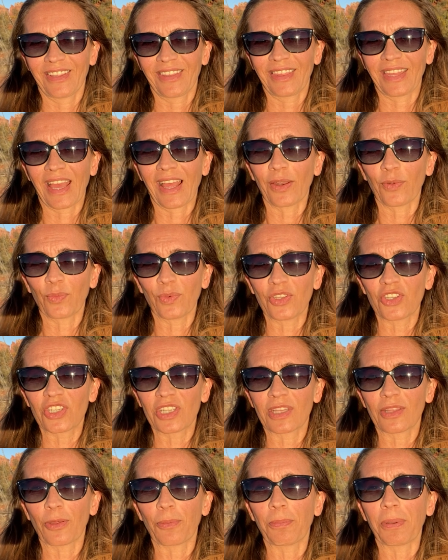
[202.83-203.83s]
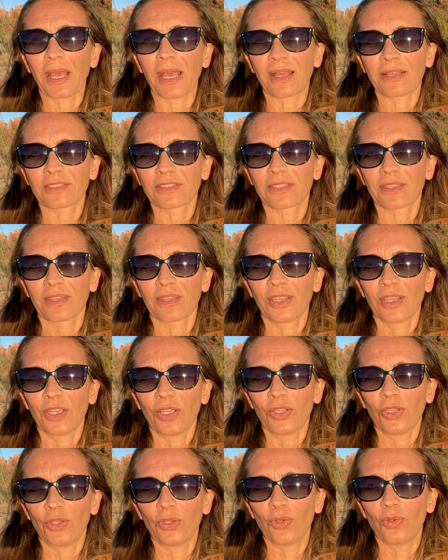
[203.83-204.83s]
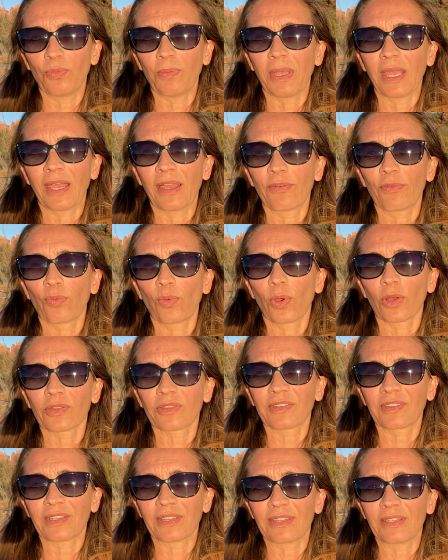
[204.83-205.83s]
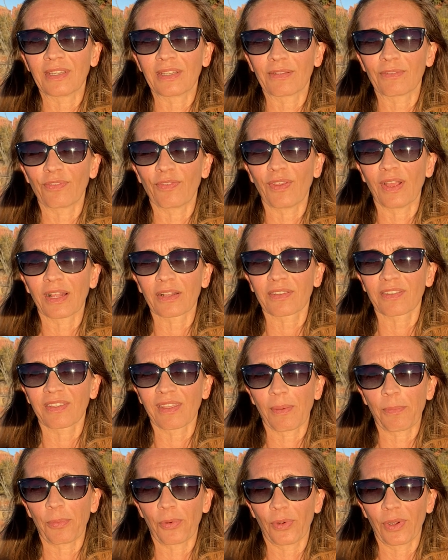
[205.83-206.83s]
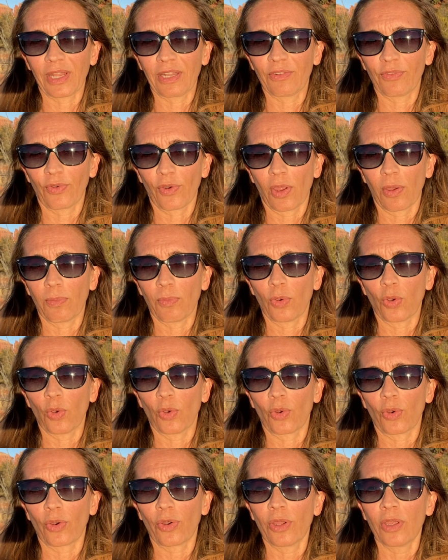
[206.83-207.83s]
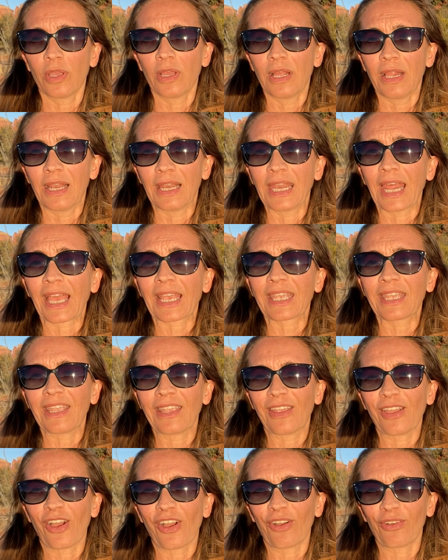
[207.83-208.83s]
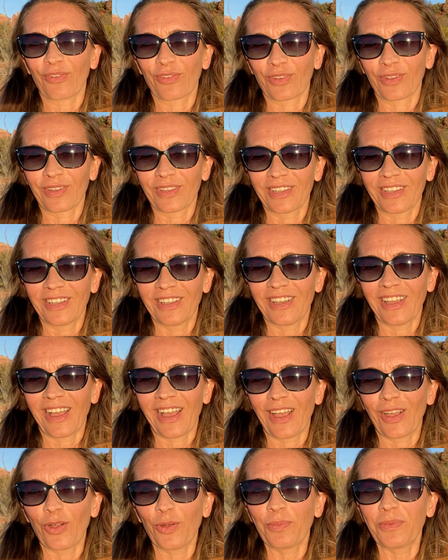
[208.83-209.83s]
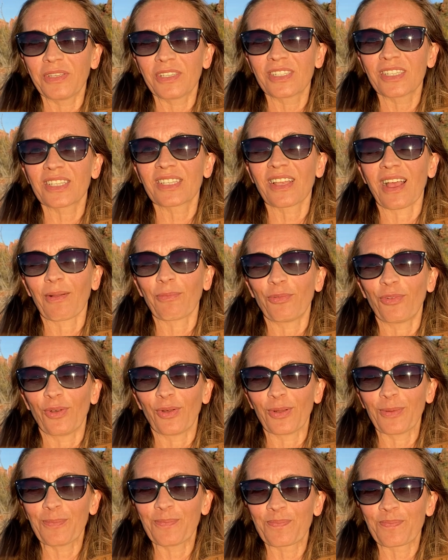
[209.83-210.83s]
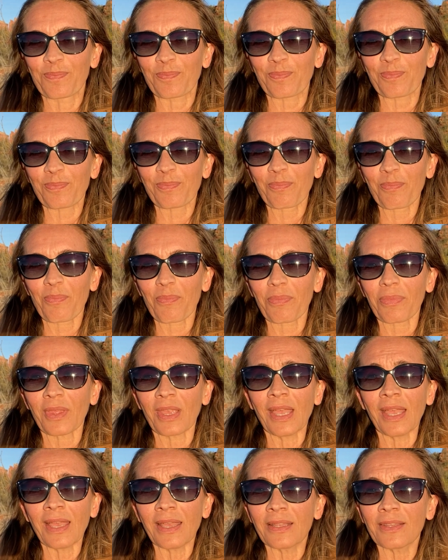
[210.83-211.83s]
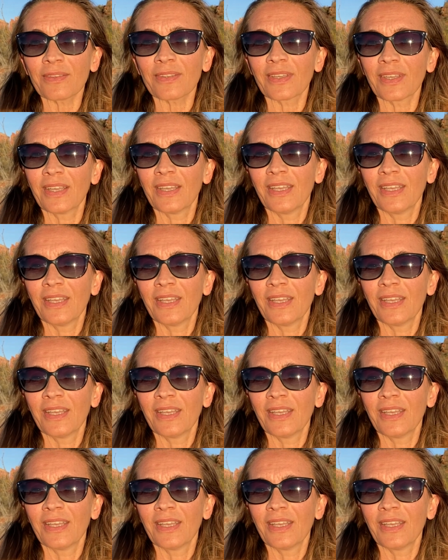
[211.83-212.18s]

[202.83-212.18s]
that which in the past you may have wanted and felt separate from or lacking of. I hope this is helpful. And